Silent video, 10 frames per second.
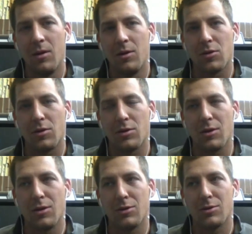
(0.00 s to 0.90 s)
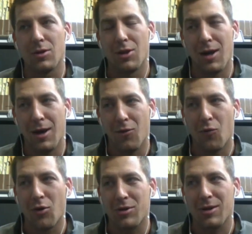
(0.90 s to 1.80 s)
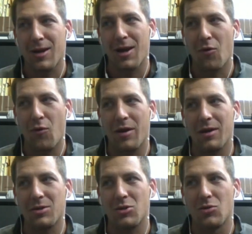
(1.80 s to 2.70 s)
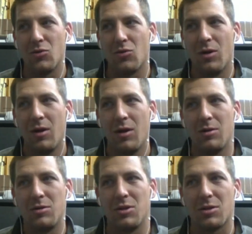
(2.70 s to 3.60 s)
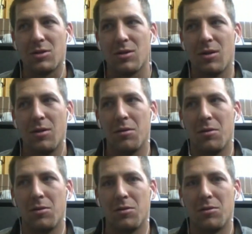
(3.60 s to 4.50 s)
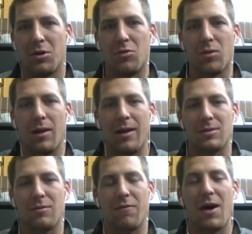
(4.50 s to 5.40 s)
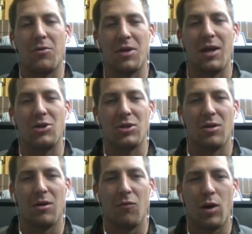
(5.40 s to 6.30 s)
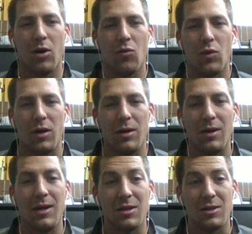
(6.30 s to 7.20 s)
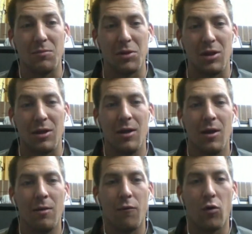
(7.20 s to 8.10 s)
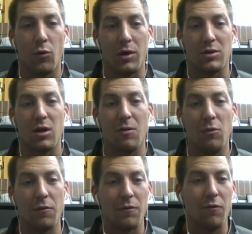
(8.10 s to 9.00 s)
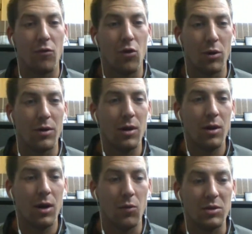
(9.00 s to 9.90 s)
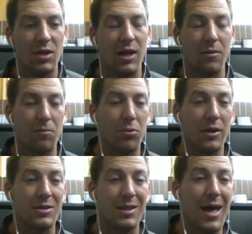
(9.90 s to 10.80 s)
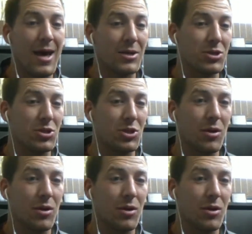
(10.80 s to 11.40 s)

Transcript: So there's a lot of work that kind of went into just the foundation of where we needed to be before we could start moving forward was taking place last year,